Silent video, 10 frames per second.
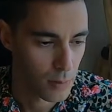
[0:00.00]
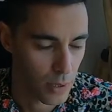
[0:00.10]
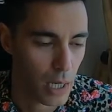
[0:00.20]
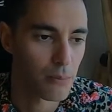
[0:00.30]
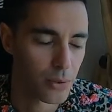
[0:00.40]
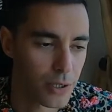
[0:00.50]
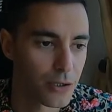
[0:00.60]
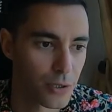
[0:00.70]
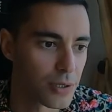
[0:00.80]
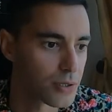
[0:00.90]
But I'm pretty
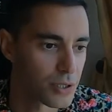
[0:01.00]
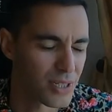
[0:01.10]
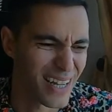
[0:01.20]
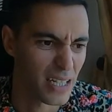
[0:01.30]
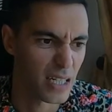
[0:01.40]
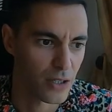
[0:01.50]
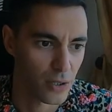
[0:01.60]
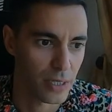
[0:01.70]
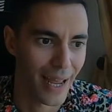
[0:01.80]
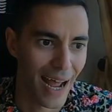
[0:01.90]
sure it's just I
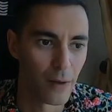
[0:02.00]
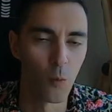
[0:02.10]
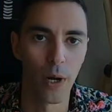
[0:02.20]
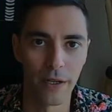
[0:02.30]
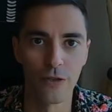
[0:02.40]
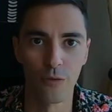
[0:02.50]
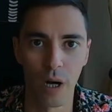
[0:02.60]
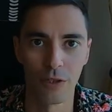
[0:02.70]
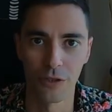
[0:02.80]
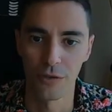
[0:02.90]
literally had way too
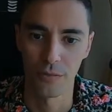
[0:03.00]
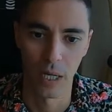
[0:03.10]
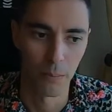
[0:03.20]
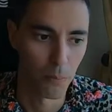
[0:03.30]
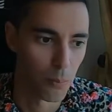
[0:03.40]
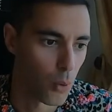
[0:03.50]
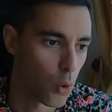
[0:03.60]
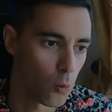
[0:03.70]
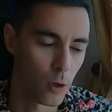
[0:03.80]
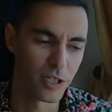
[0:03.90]
much, dude. My
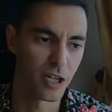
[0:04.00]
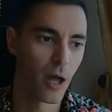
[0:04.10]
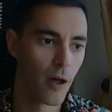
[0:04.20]
bowl was